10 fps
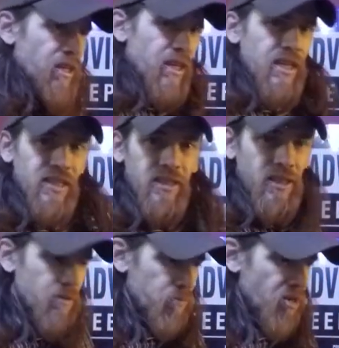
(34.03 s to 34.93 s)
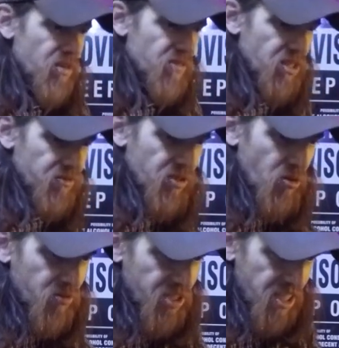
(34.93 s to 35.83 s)
I guess I get brave enough to
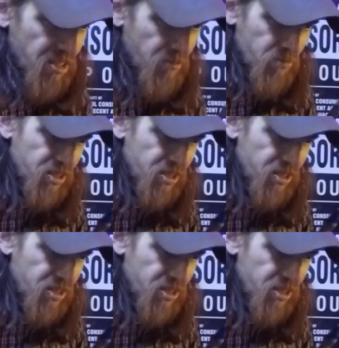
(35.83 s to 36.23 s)
overcome